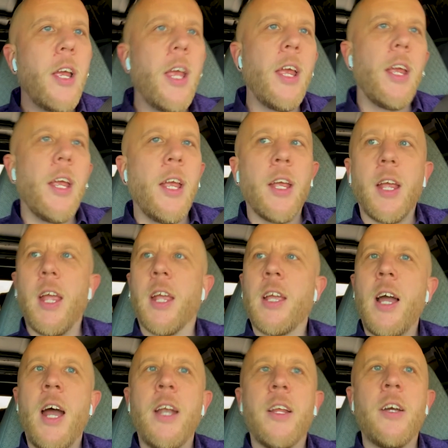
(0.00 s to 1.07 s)
it
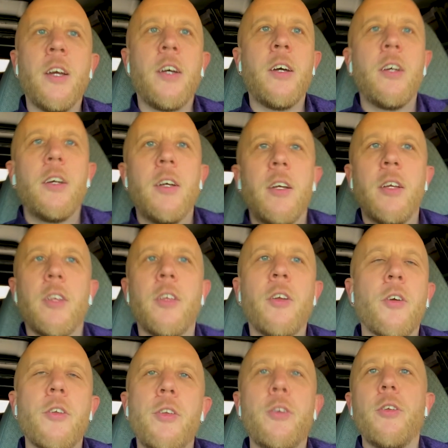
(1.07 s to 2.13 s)
kind of, you
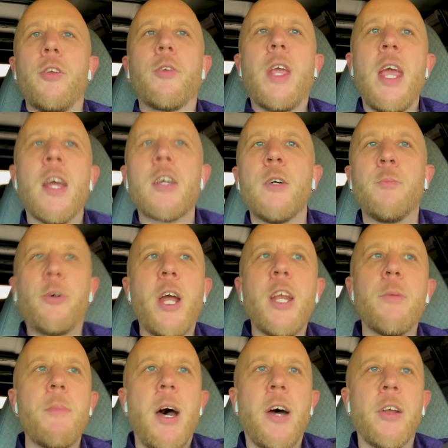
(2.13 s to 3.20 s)
know, you can't complain
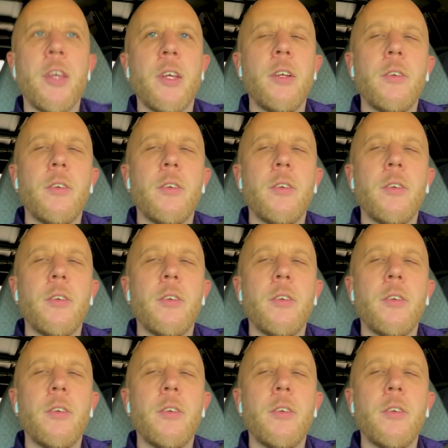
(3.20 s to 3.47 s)
about it